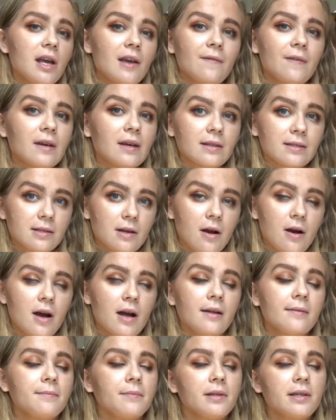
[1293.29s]
If it gets
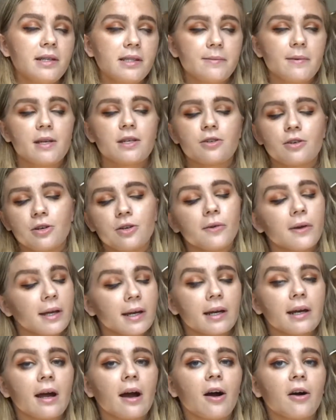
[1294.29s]
caught, please make sure you get
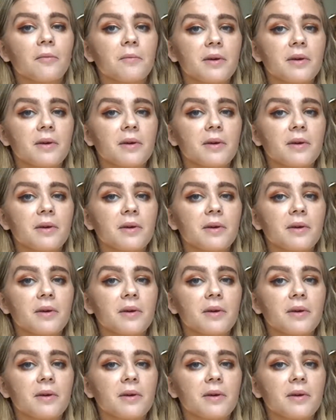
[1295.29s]
it out,